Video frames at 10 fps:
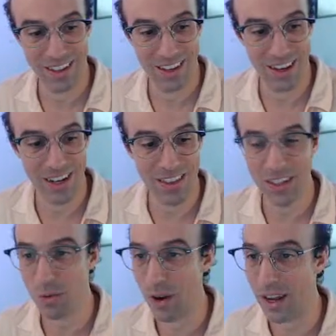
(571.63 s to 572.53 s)
And in
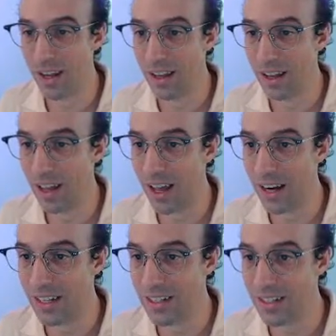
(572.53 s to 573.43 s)
this way, I
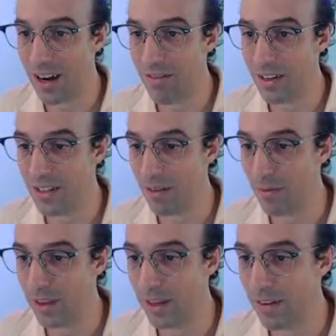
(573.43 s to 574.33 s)
discover
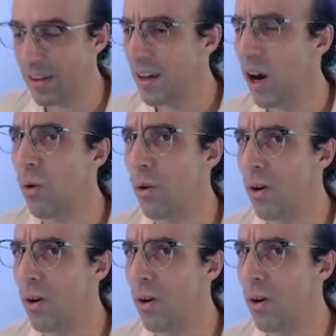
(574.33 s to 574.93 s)
something. Oh,